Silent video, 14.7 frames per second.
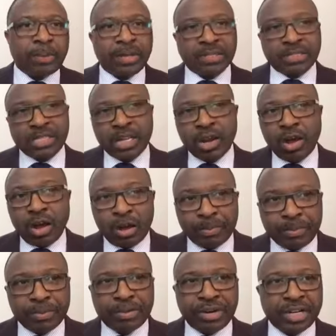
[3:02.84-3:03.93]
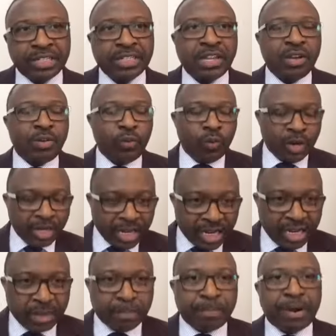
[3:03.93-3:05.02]
and still operate within
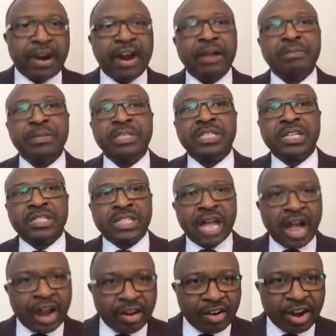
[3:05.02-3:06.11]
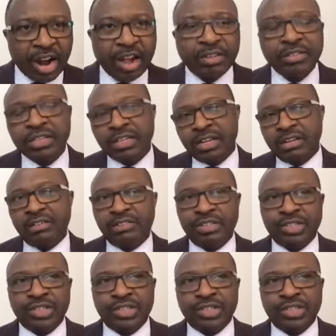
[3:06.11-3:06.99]
the parameters around the